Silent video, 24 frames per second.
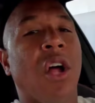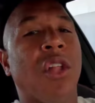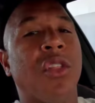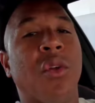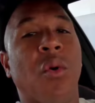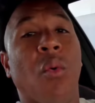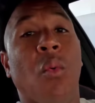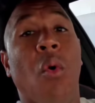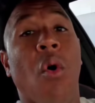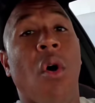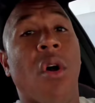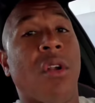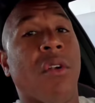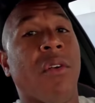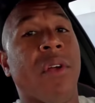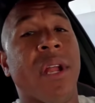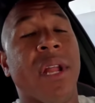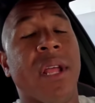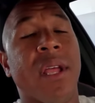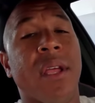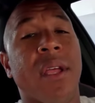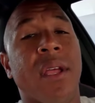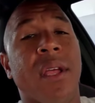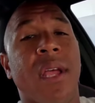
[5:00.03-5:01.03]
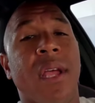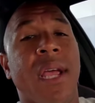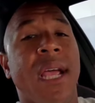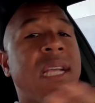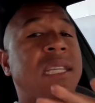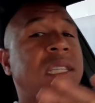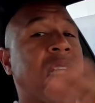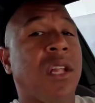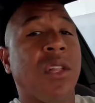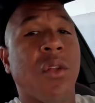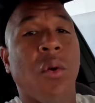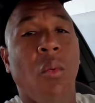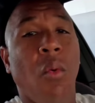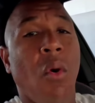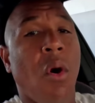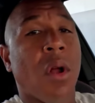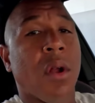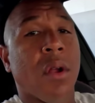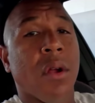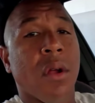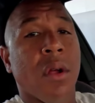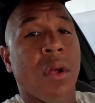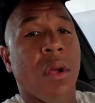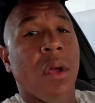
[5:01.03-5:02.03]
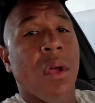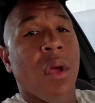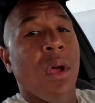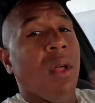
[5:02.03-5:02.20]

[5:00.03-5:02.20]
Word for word: underwater in it. He's underwater.